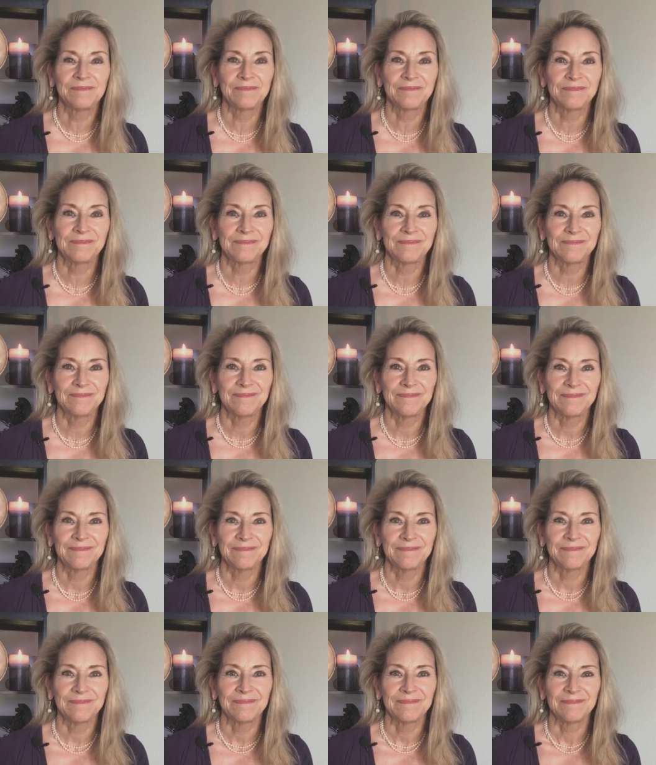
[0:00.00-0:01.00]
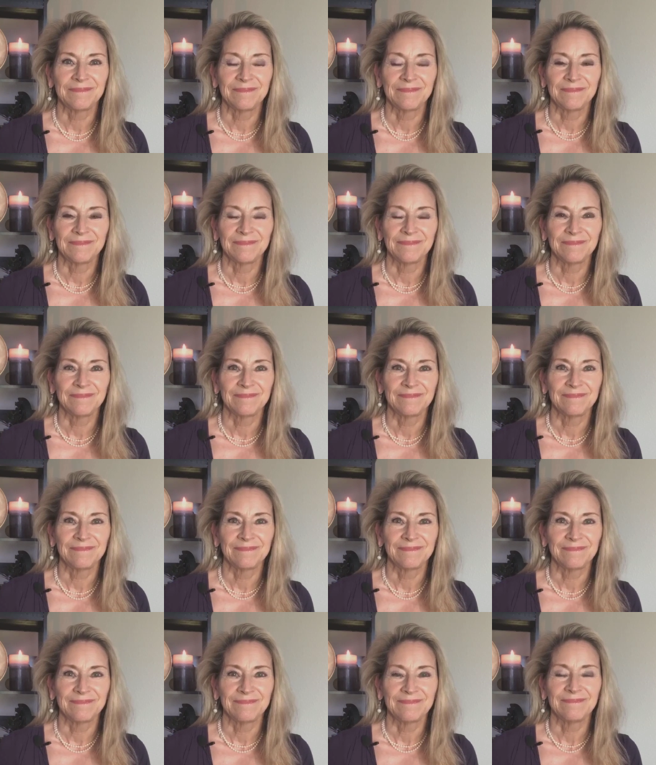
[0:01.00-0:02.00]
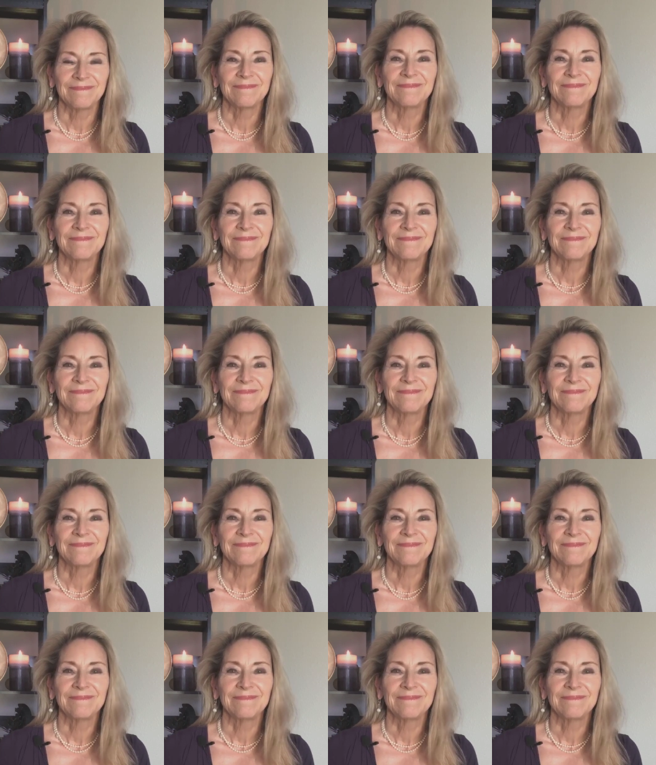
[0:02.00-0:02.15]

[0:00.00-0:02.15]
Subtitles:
[no speech]